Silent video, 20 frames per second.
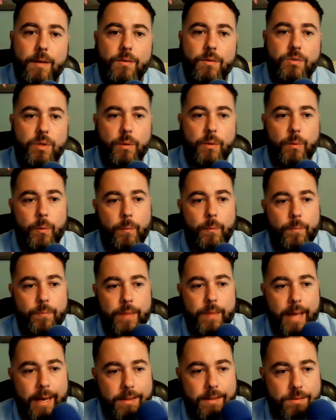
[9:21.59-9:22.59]
So
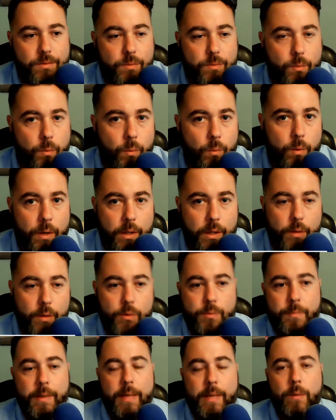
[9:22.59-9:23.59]
that's one of
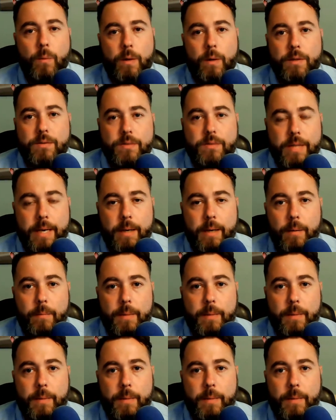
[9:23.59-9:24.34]
those big ones there,